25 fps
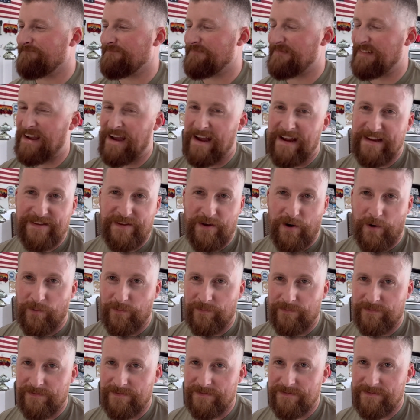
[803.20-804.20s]
I
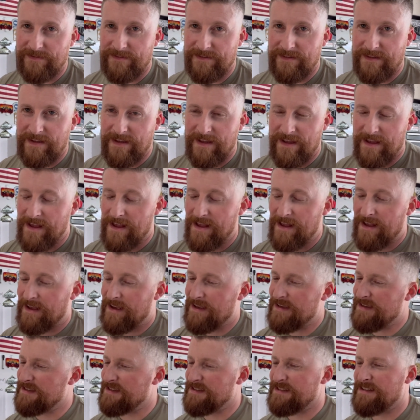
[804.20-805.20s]
don't,
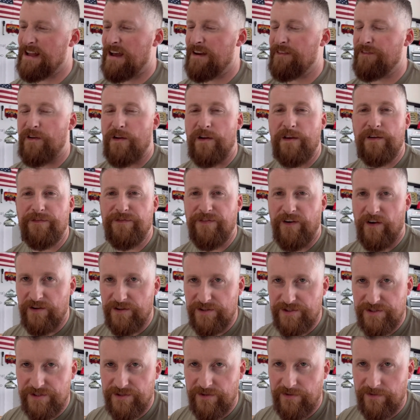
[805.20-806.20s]
because it's not very
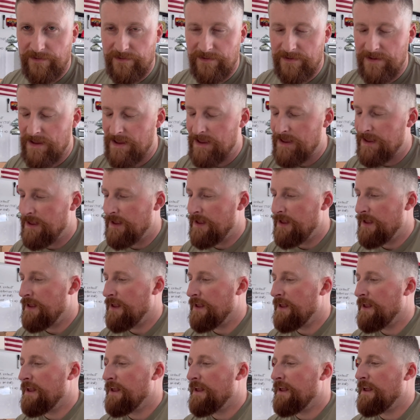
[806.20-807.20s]
functional.
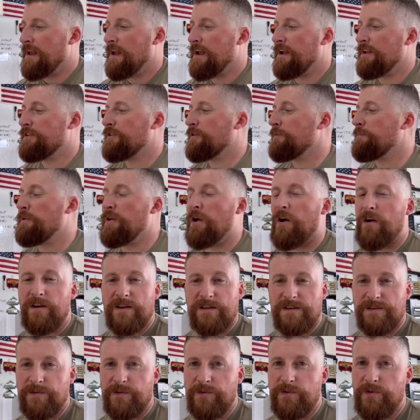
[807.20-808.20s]
And to be
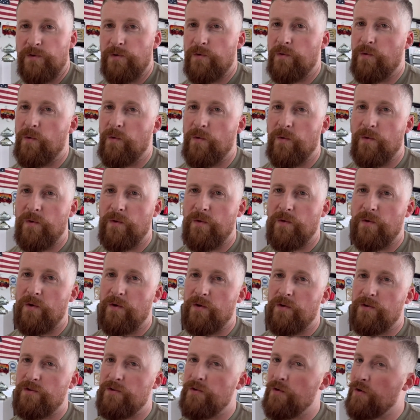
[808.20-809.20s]
honest with you,
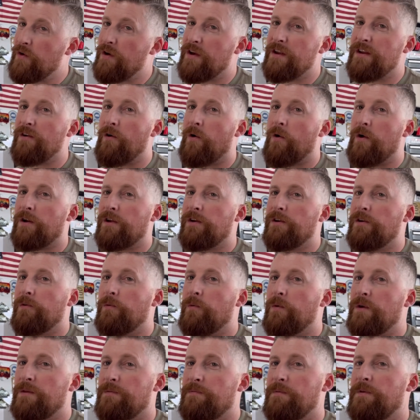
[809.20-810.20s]
you can argue
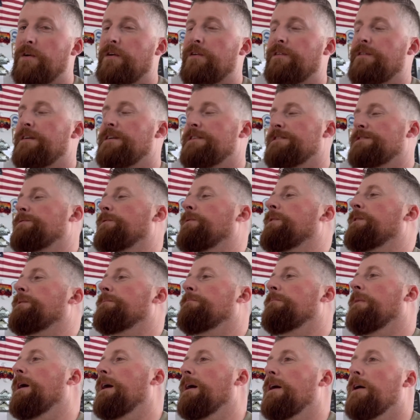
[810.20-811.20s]
with me on this
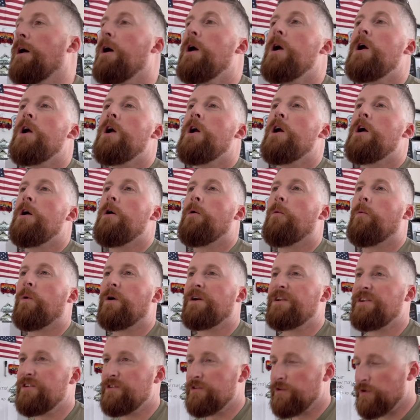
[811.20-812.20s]
one, but
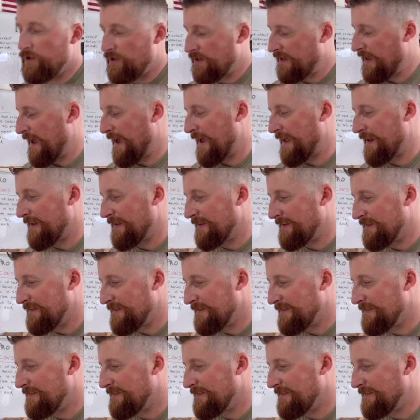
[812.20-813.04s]
when you look at it,